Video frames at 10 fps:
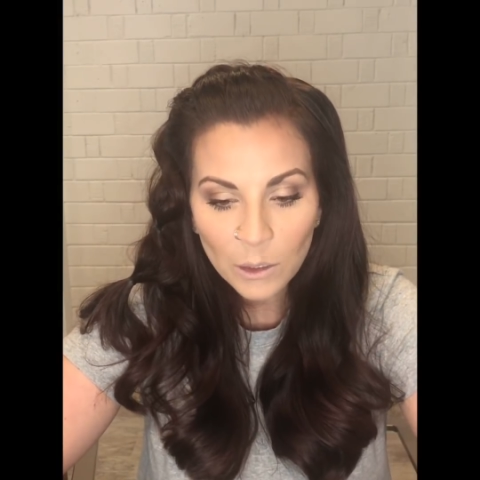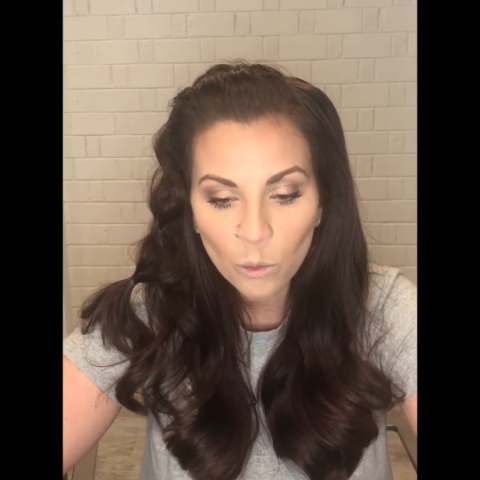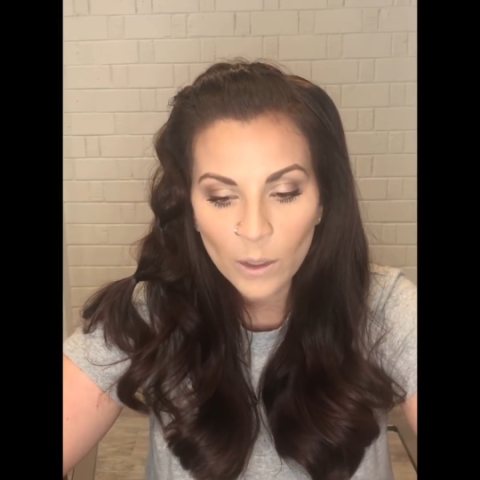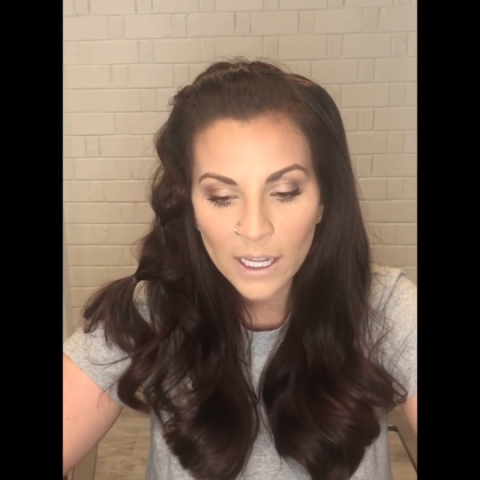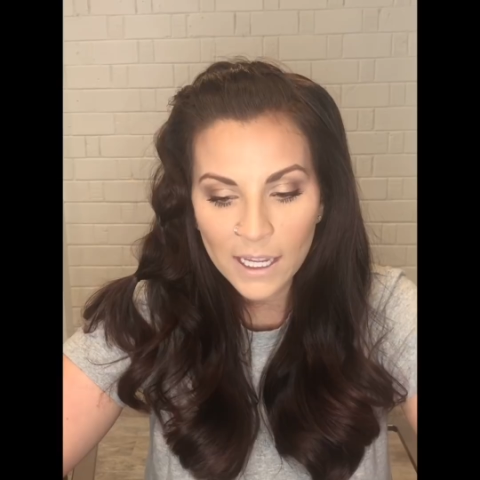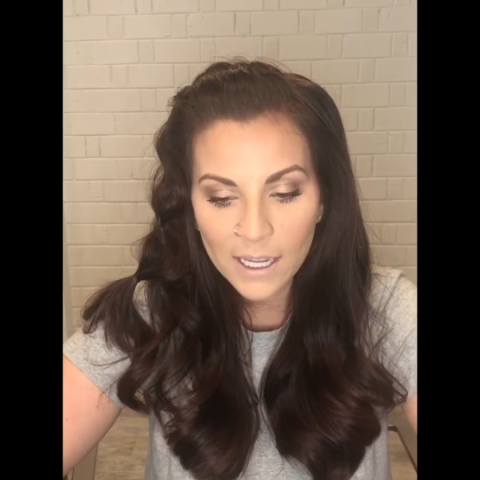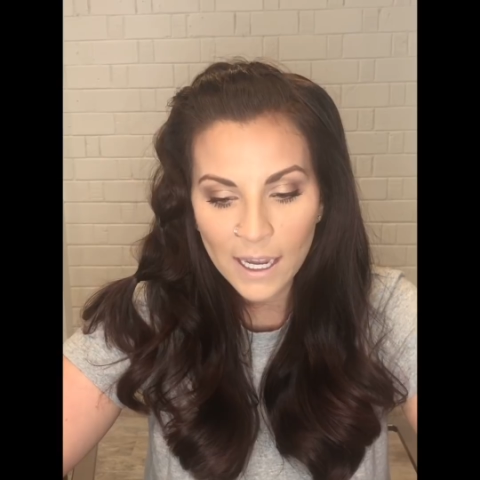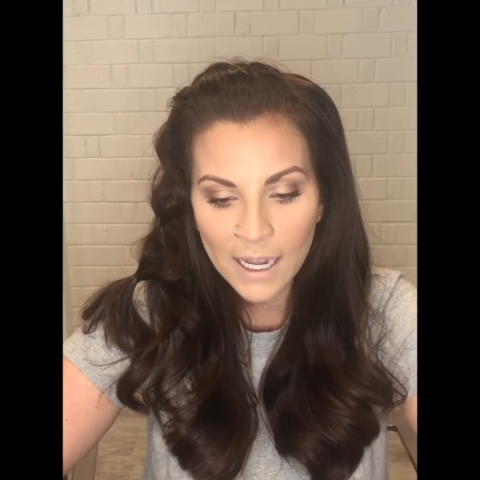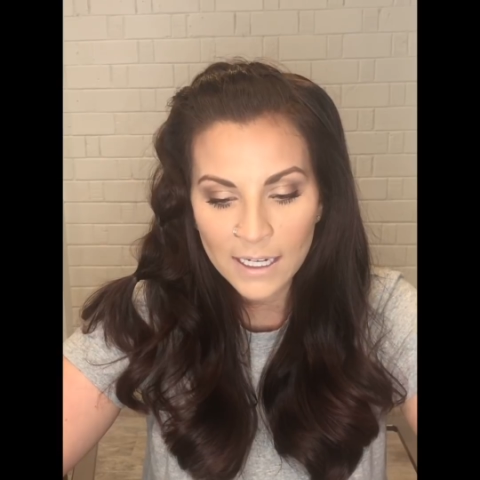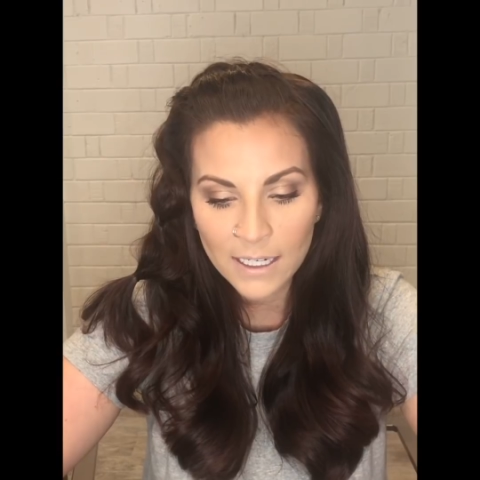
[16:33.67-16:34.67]
We
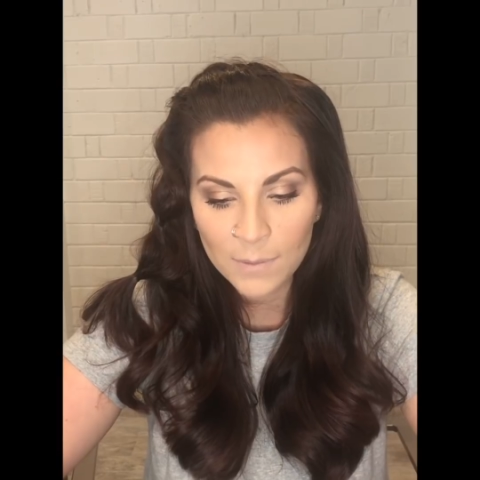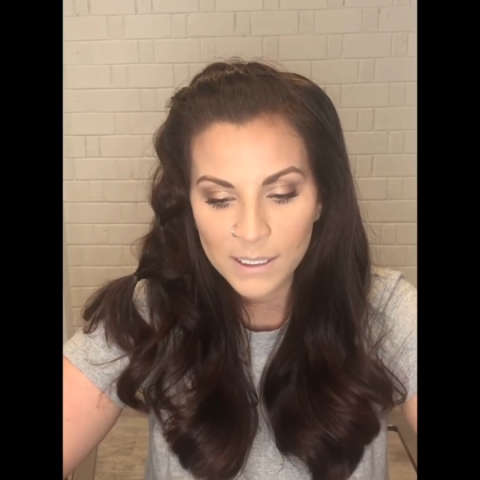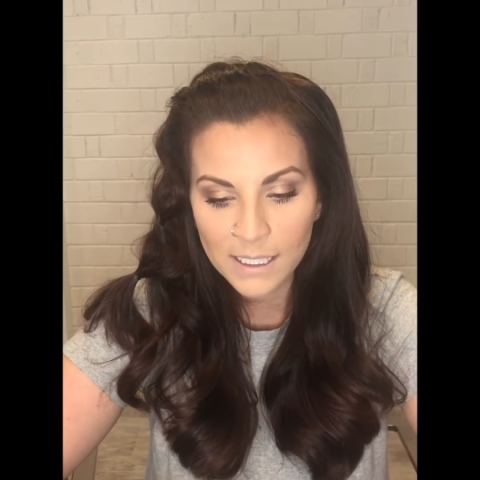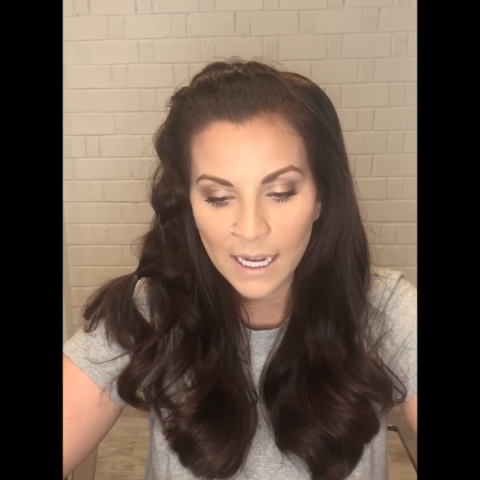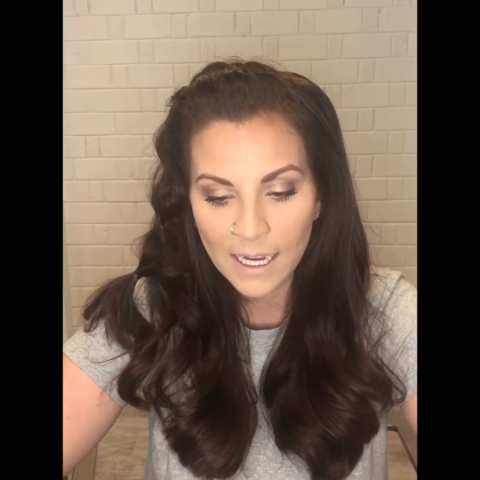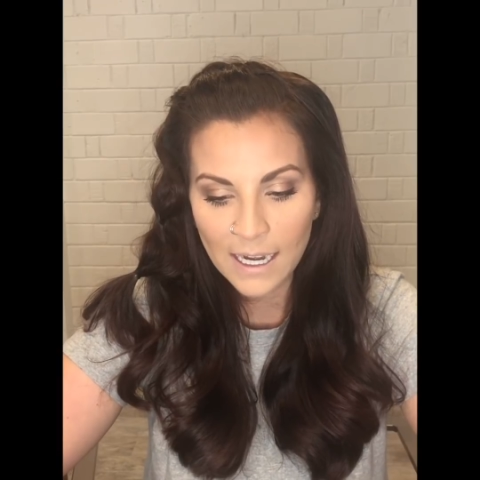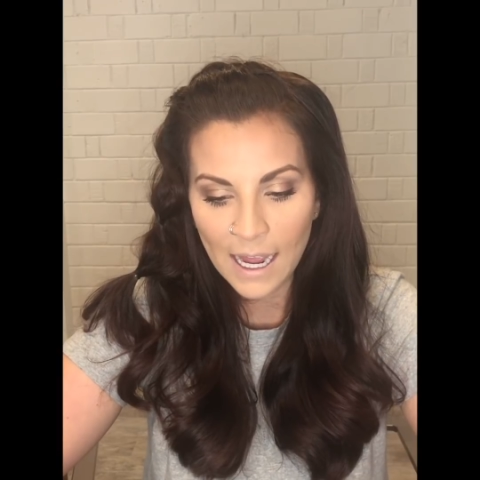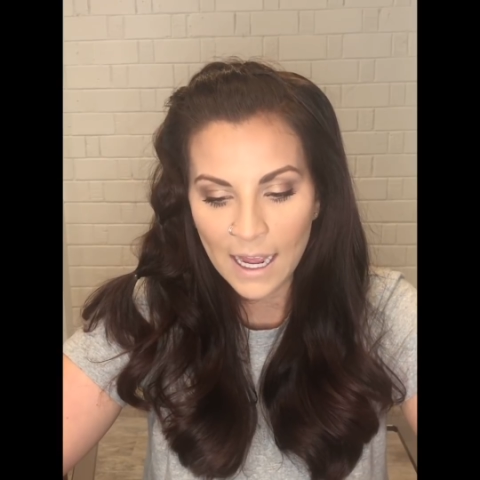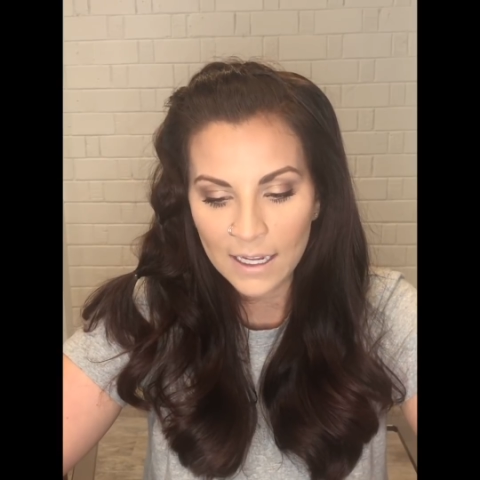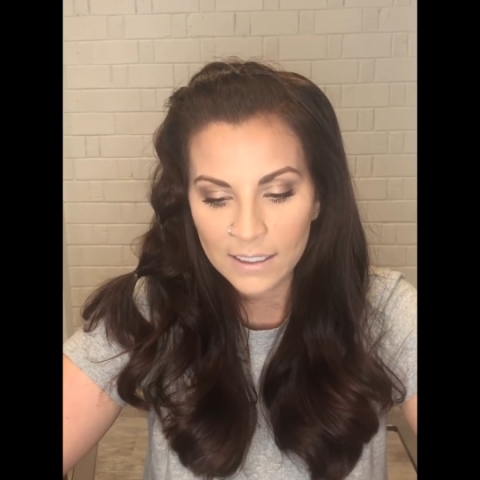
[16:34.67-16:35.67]
ended up staying
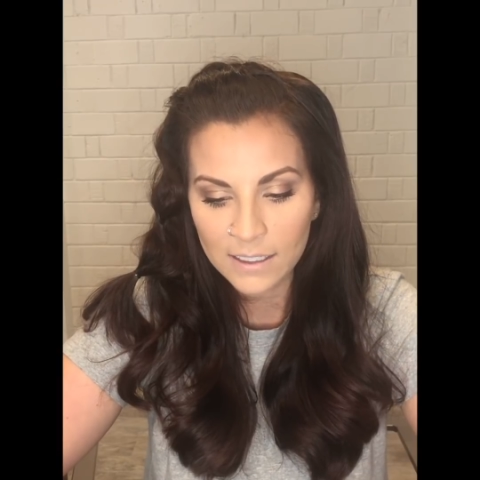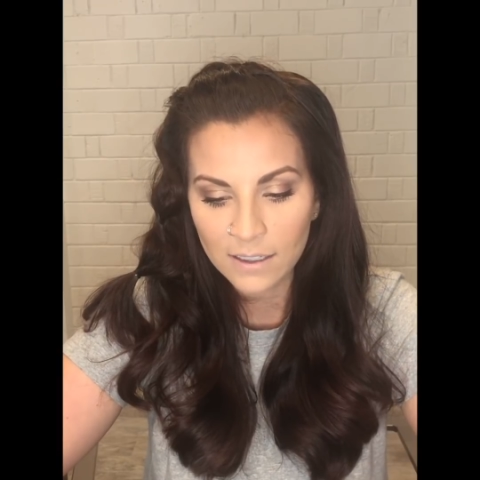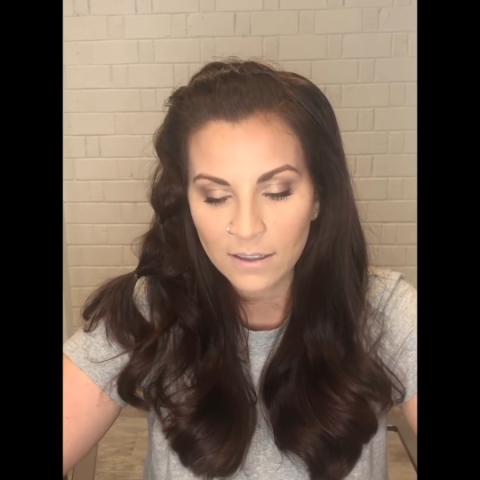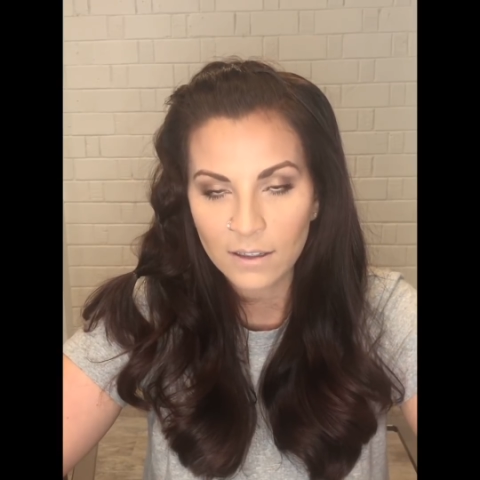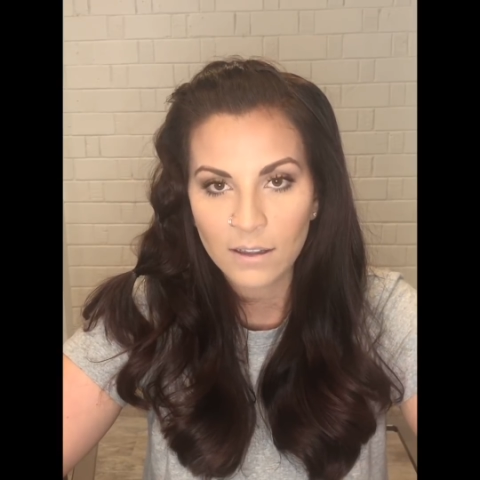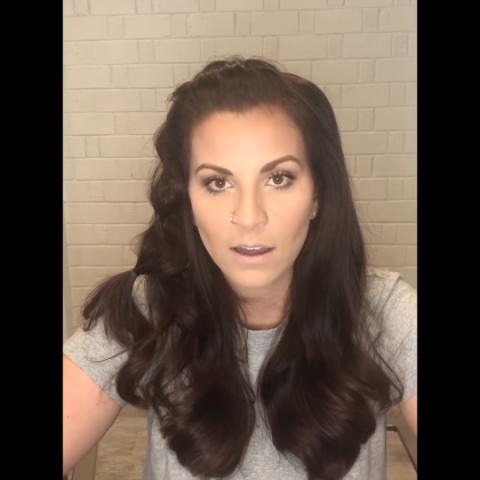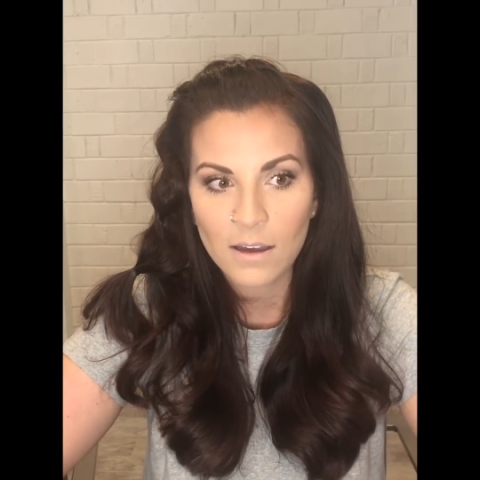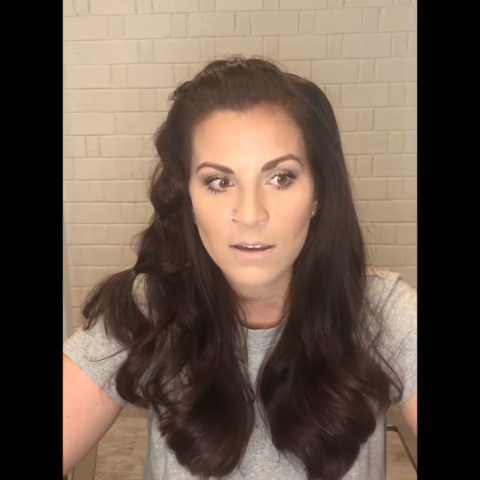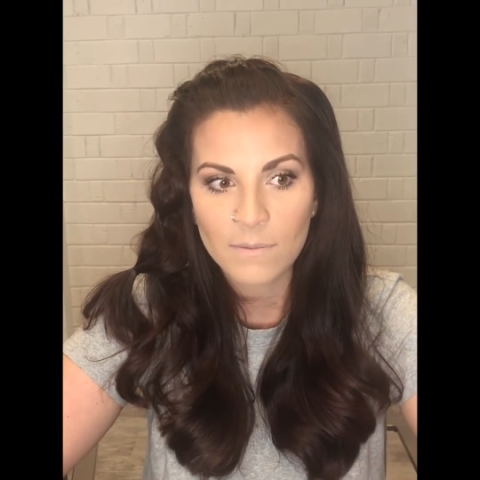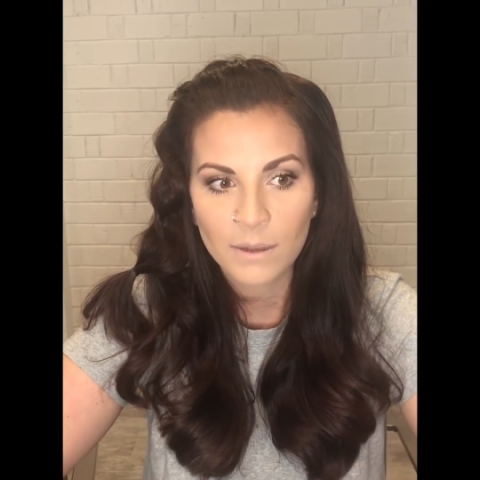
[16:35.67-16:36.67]
at
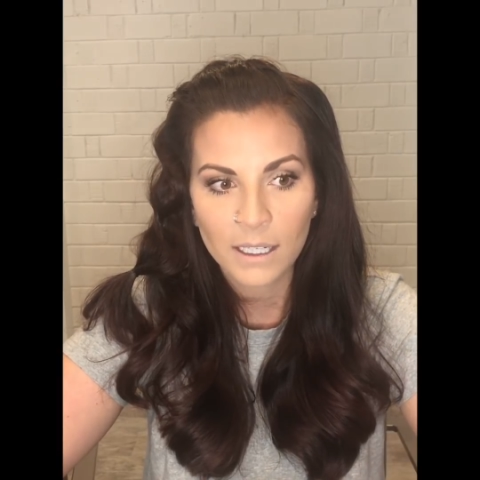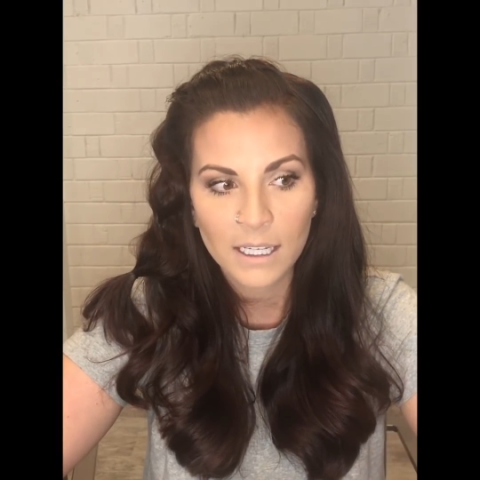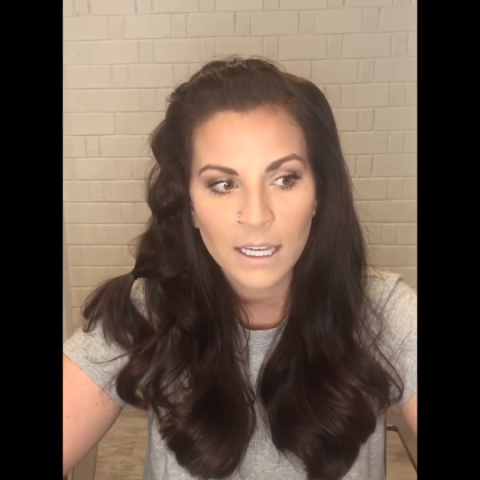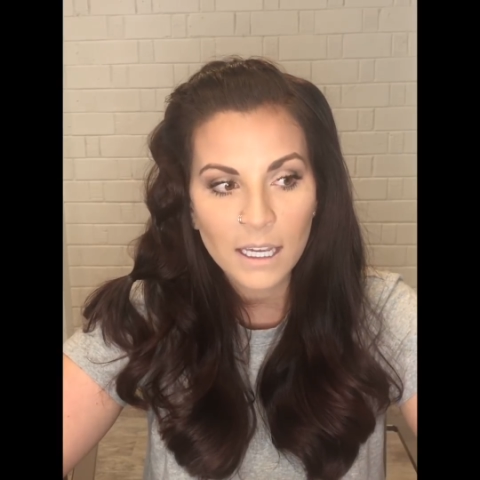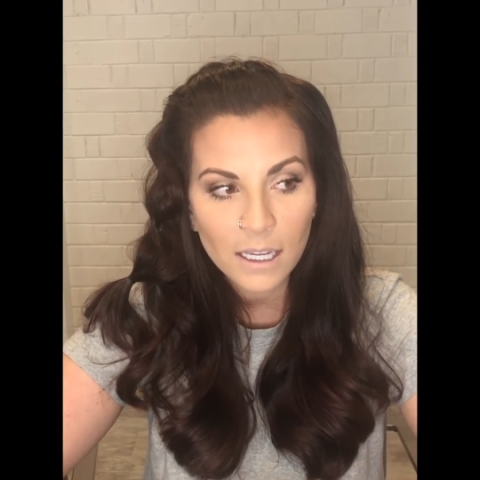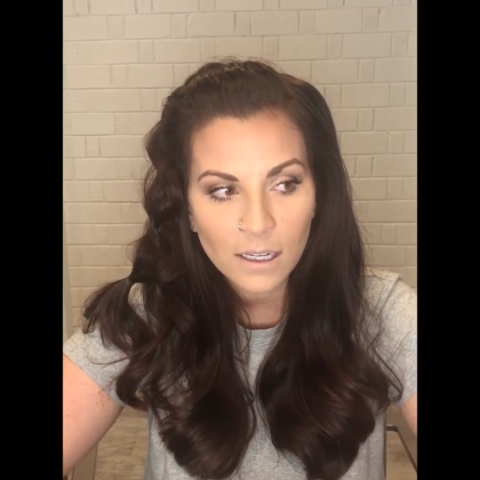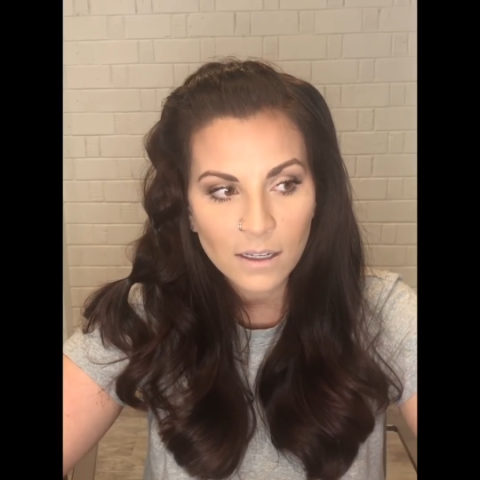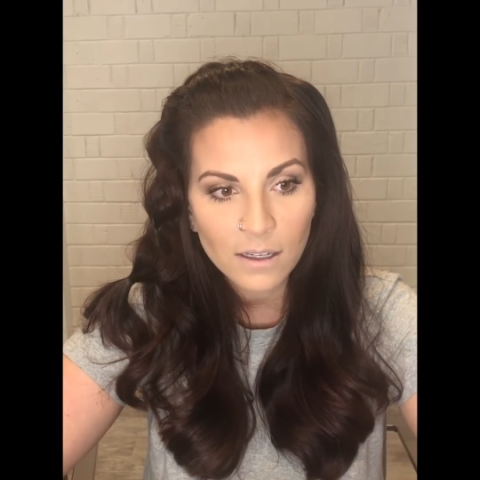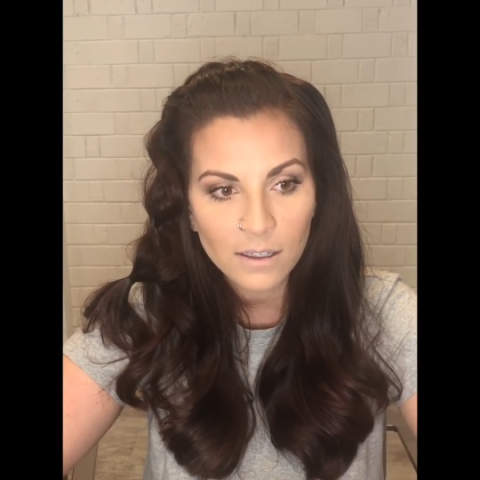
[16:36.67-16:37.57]
the King.